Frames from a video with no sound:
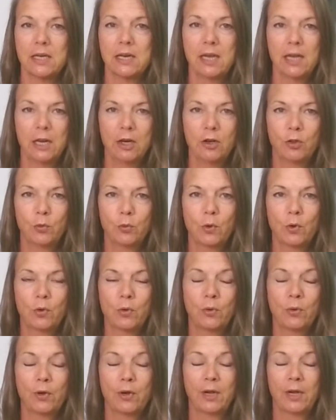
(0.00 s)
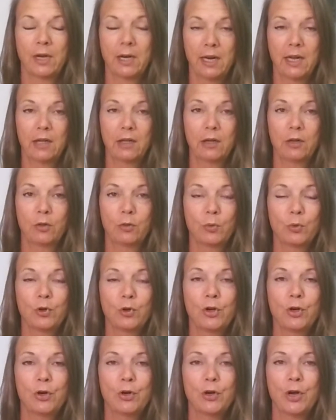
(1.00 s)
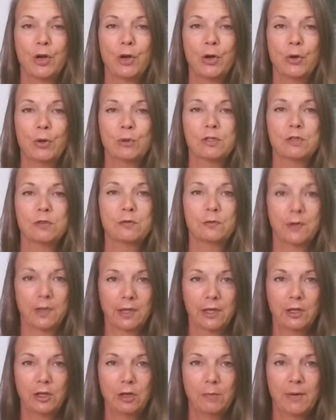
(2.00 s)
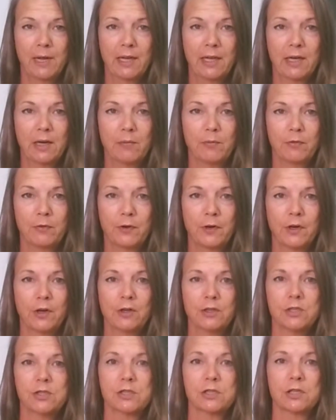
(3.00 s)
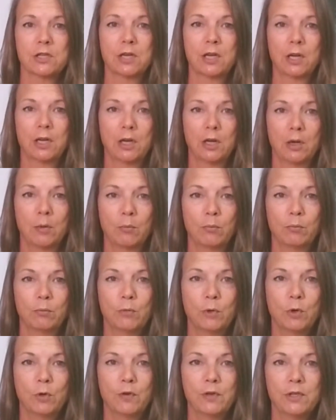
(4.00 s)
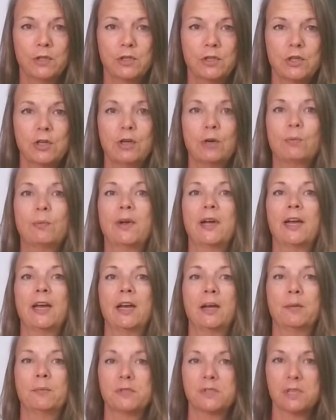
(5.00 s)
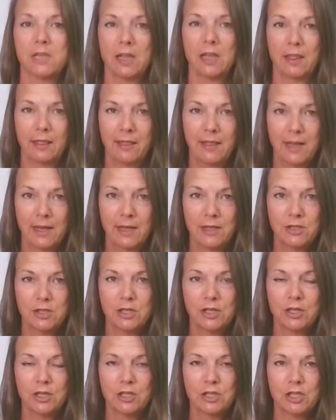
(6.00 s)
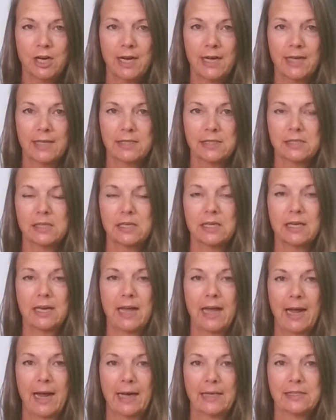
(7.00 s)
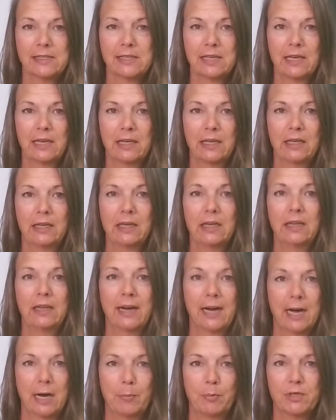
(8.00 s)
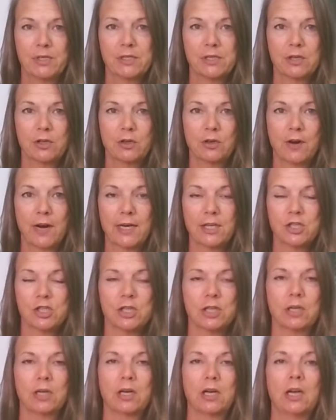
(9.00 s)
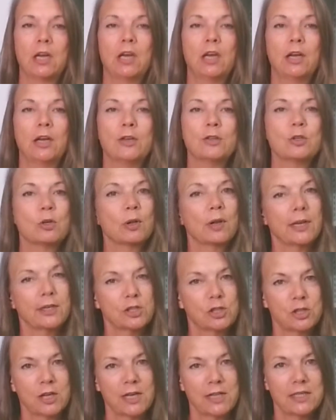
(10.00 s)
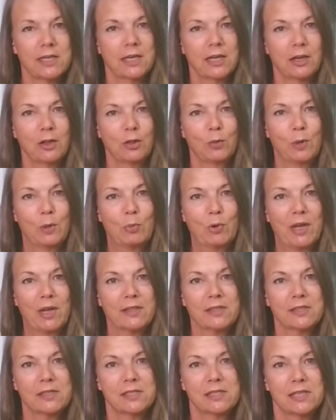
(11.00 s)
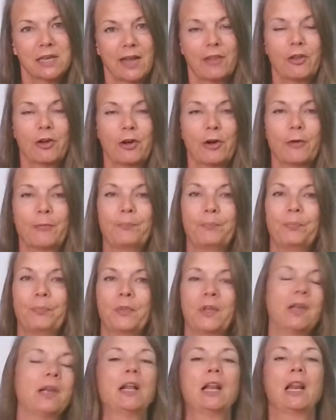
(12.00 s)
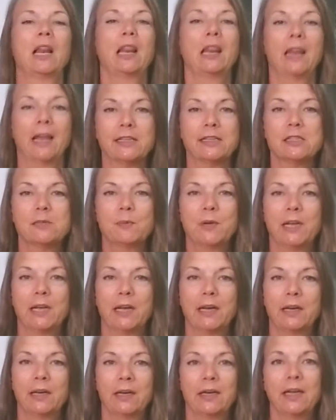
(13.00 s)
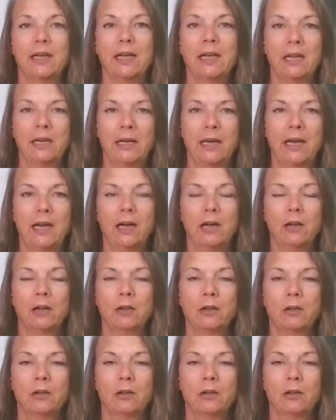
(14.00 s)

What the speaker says: inhaling through your nose, filling your belly up first, moving to your ribs, then to your chest, and exhaling in the opposite direction. So let's try taking 3 breaths together. Let's begin. Inhale.